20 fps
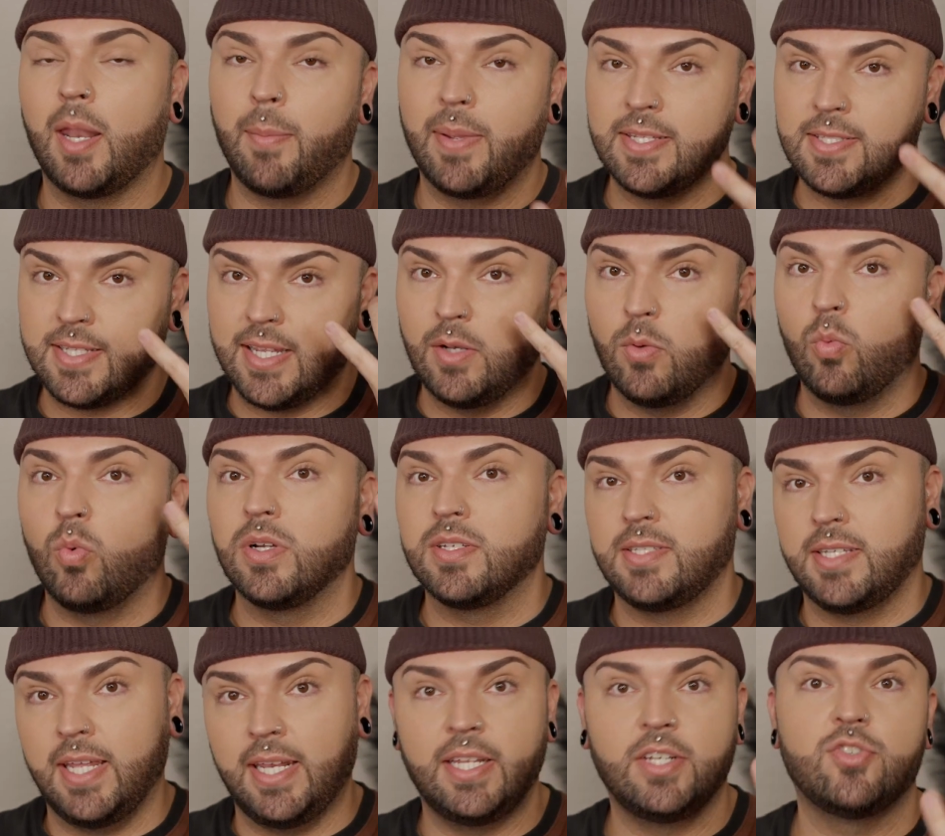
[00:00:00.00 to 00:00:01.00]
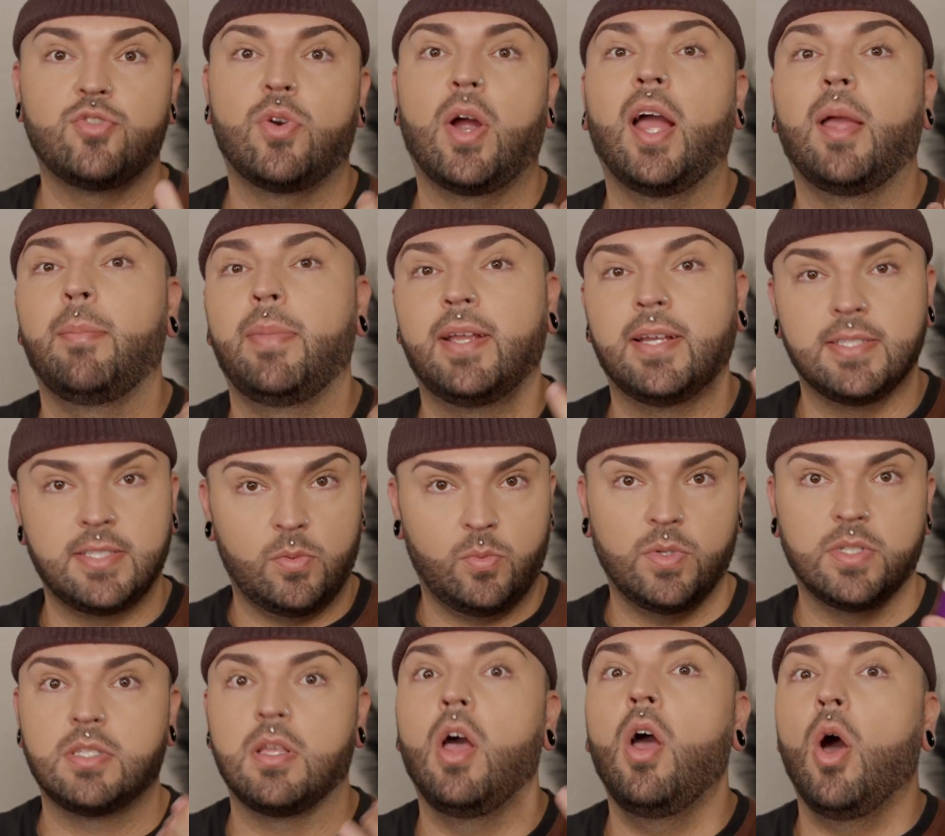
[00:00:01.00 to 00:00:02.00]
and my skin was getting dry because it
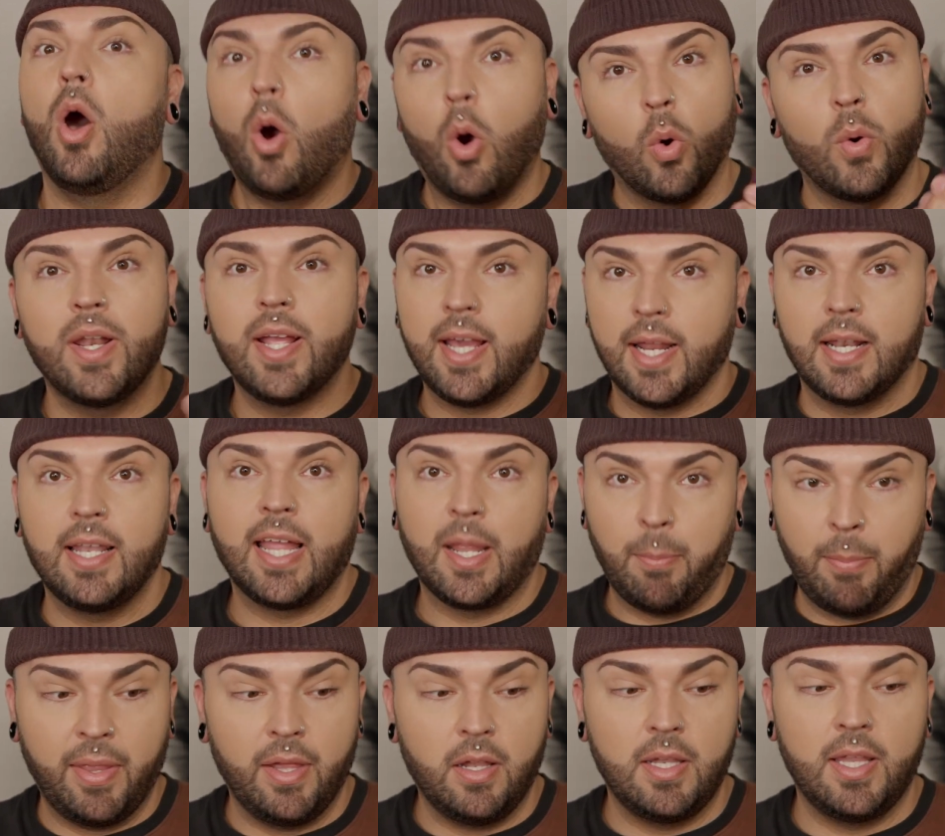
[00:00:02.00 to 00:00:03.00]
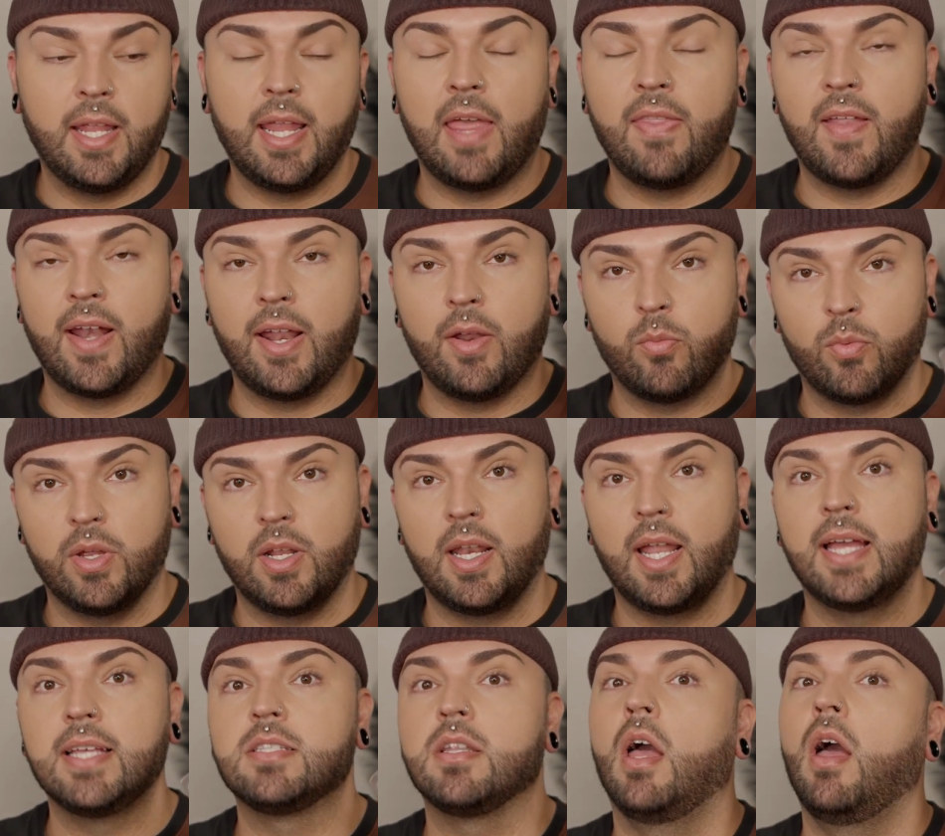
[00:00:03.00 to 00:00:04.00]
was already kind of like peeling. And then I
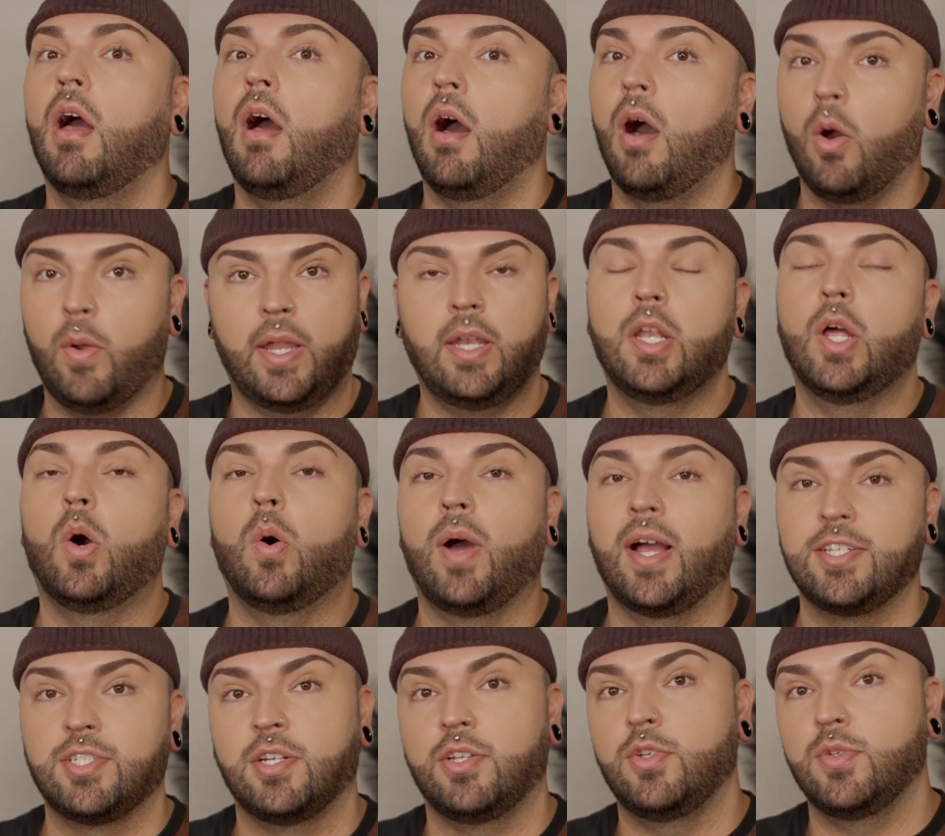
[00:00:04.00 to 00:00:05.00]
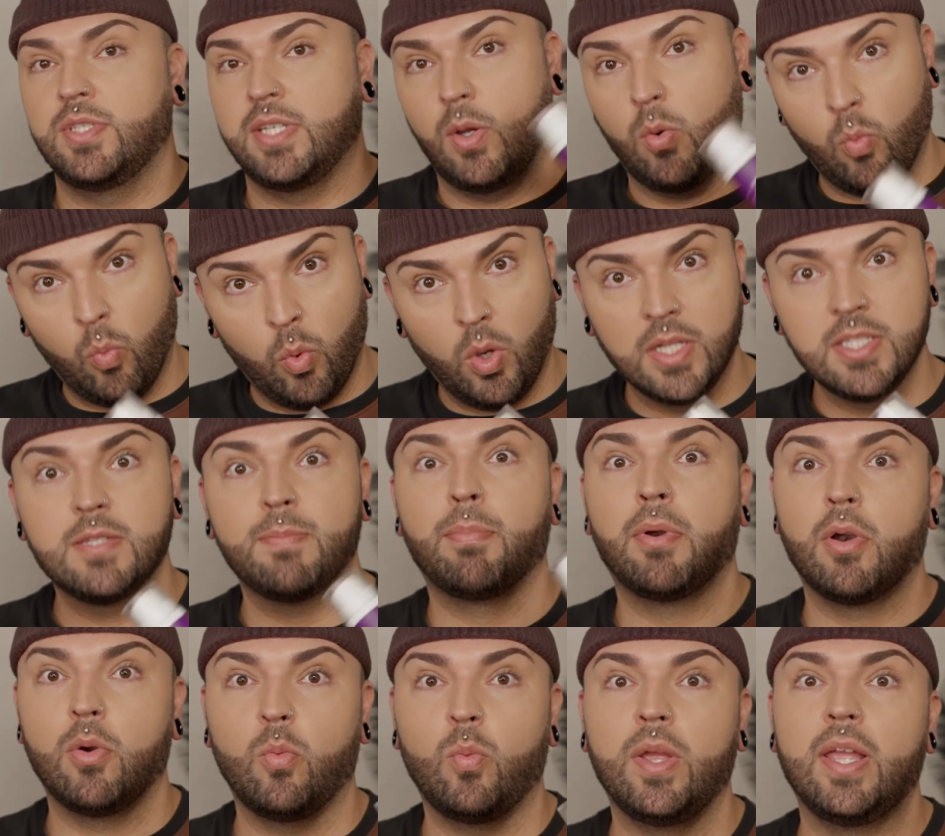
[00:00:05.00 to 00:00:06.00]
realized, okay, no, I should have used it once
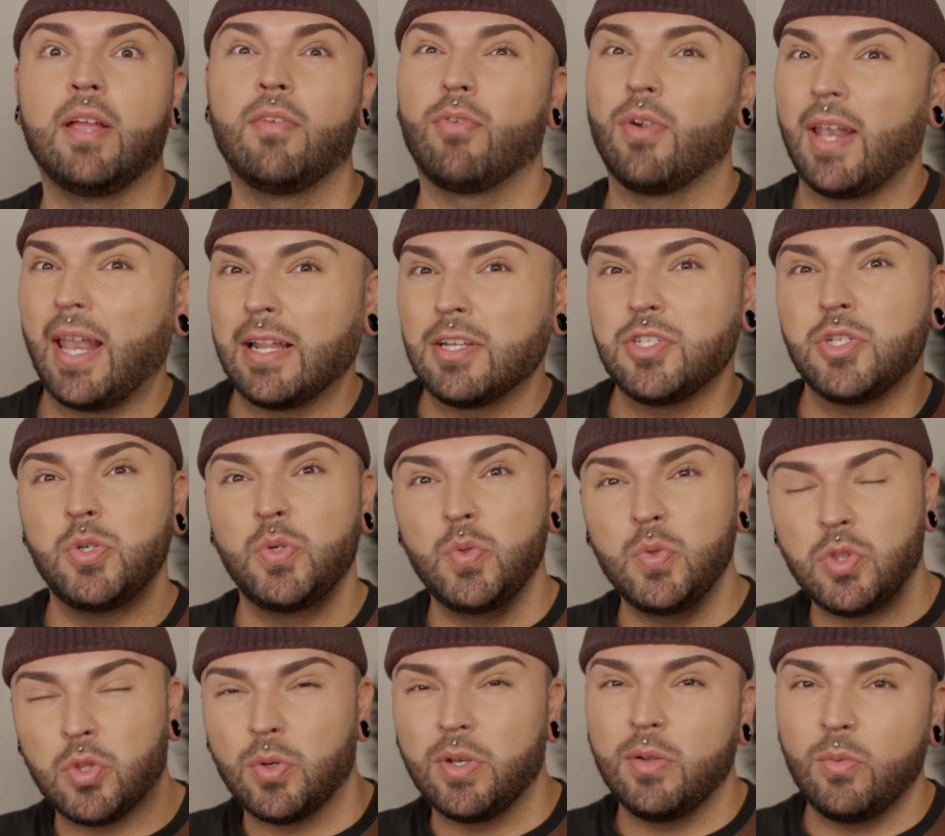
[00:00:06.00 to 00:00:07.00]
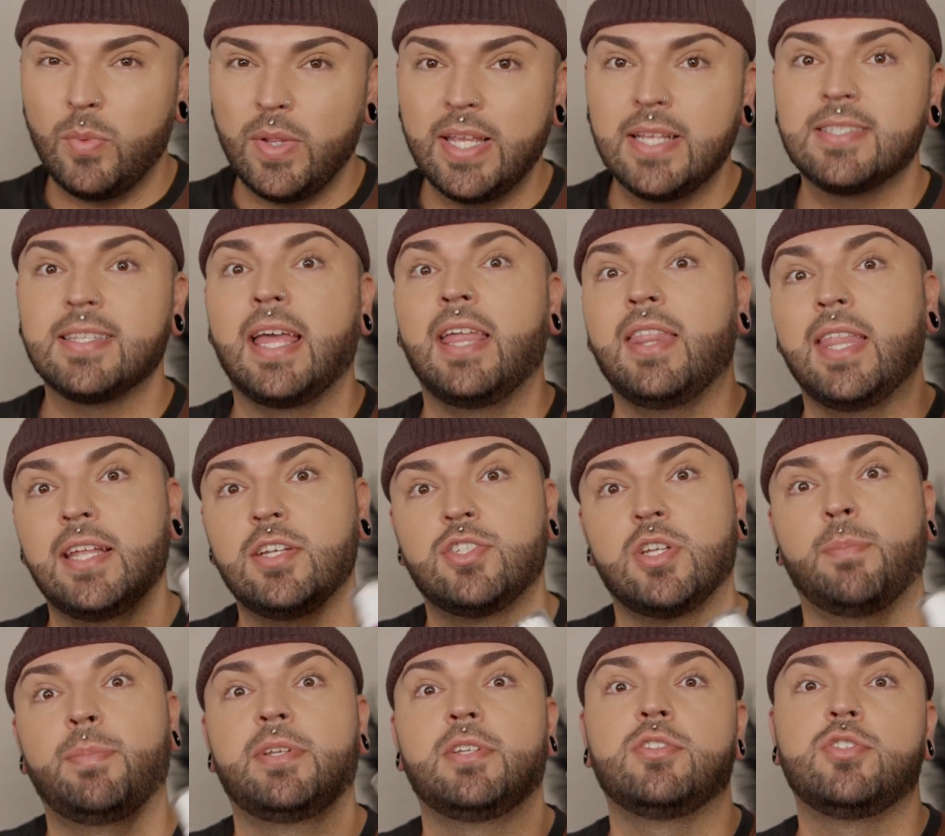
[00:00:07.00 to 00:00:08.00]
per week for like two, three weeks and then
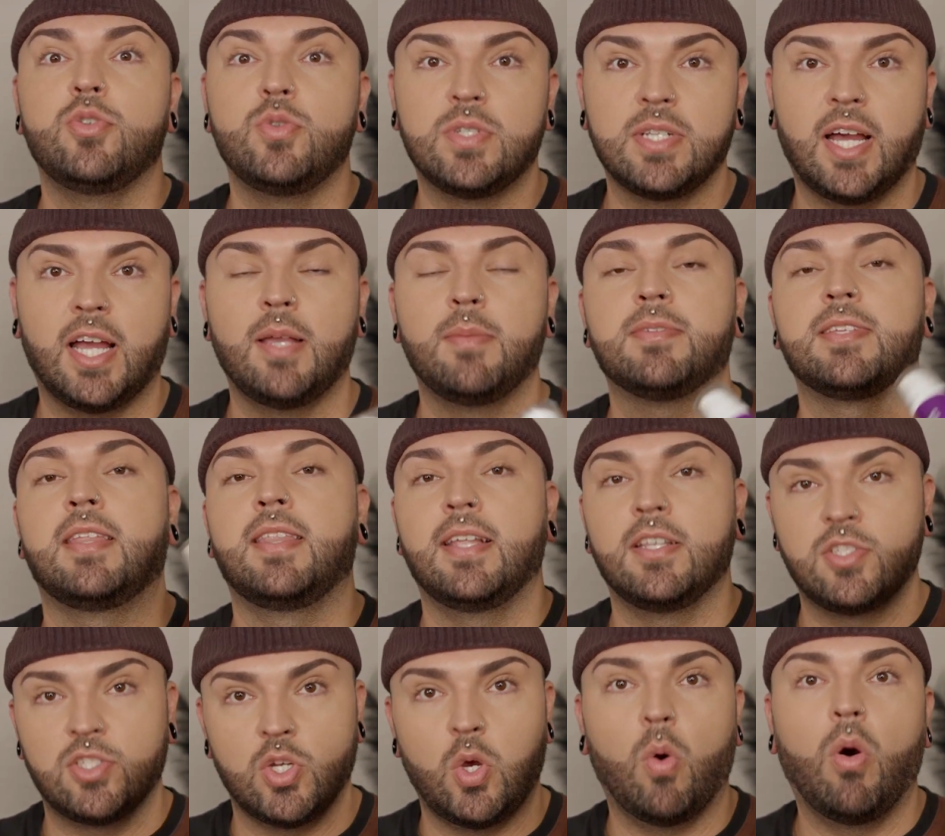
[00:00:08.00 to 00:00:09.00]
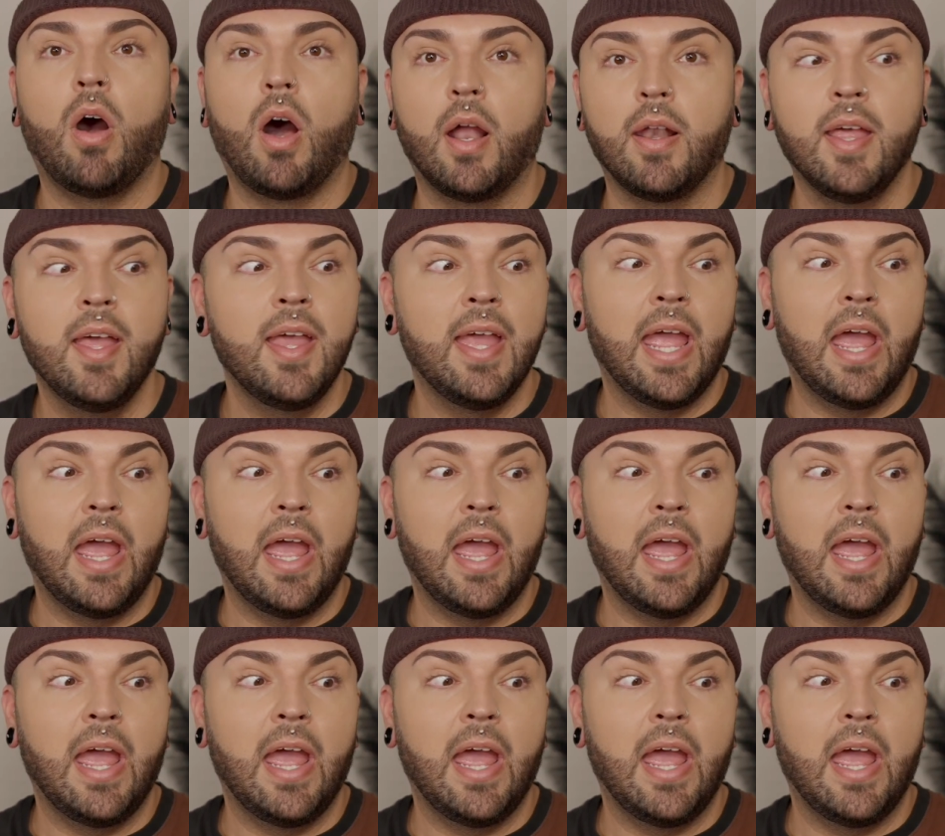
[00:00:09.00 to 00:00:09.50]
jump into two times and then so on.